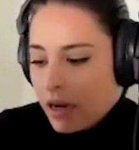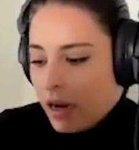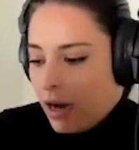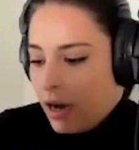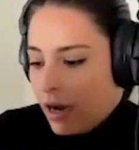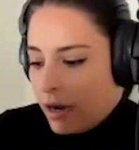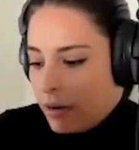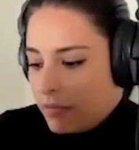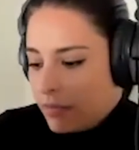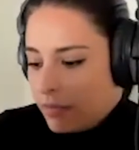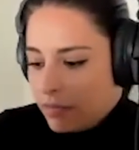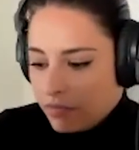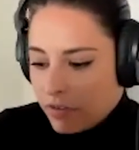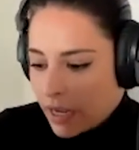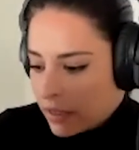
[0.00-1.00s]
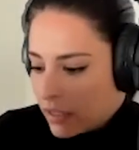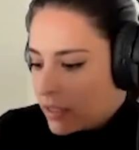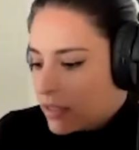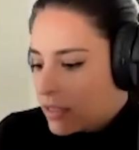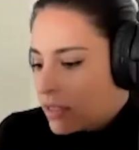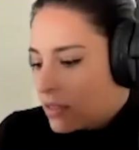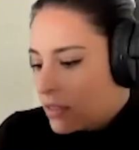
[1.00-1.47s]
Um,
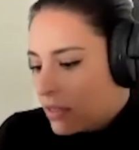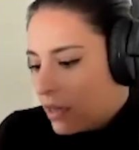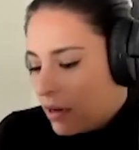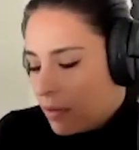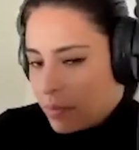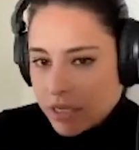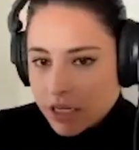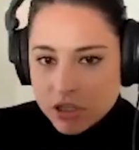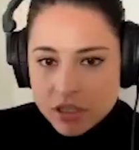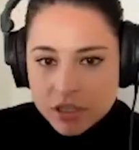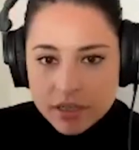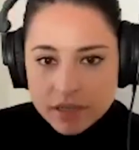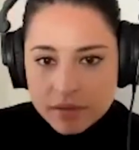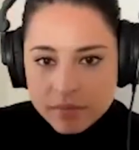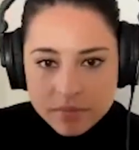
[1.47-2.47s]
violence, uh, potentially